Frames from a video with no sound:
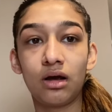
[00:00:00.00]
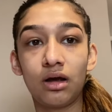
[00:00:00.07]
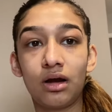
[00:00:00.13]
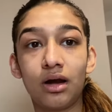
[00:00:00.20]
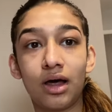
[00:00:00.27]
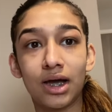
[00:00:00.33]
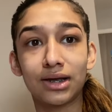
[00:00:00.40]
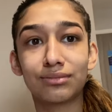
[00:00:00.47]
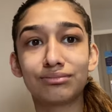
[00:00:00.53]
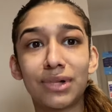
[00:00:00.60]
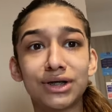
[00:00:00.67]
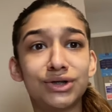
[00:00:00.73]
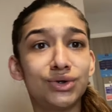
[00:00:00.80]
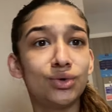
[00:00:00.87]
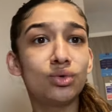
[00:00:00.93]
like my
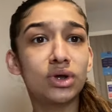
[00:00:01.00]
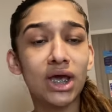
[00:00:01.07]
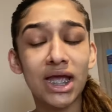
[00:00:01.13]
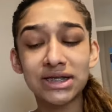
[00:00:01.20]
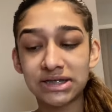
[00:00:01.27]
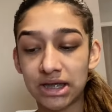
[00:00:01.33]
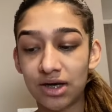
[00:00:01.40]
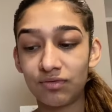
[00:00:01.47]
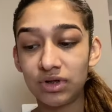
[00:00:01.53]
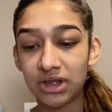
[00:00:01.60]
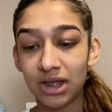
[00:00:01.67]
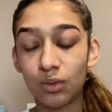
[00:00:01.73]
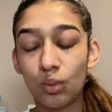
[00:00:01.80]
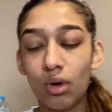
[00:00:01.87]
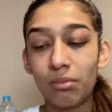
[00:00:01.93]
suitcase and
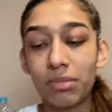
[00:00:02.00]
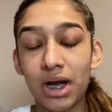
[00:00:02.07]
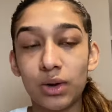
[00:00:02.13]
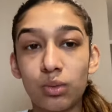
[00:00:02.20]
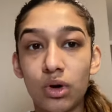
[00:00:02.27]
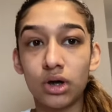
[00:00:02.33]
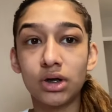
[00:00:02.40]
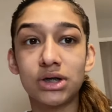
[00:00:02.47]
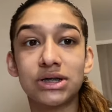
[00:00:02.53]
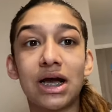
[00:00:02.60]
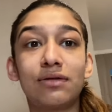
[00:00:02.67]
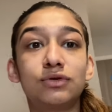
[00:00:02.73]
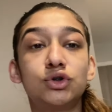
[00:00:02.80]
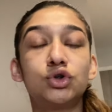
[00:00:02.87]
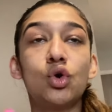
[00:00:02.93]
everything one by one because I
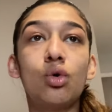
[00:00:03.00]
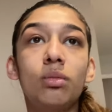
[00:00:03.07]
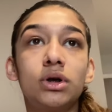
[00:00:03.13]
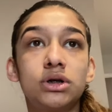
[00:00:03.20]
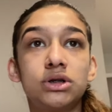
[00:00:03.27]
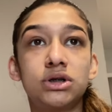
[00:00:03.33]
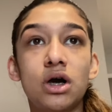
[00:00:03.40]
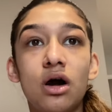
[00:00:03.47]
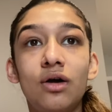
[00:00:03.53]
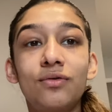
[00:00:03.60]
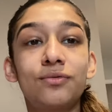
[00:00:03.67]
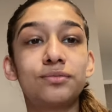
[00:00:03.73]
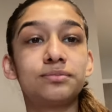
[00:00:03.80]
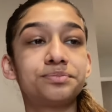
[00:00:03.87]
have so much stuff,